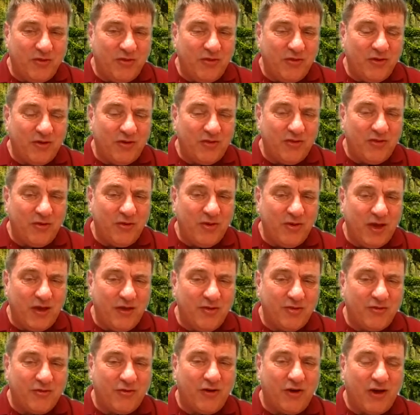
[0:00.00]
It took 2
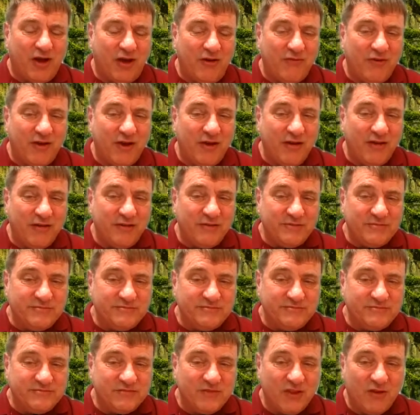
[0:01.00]
days driving
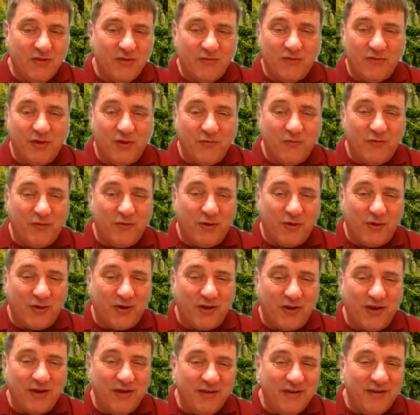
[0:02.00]
from
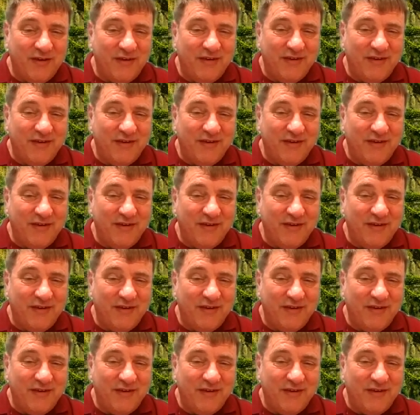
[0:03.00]
Florida,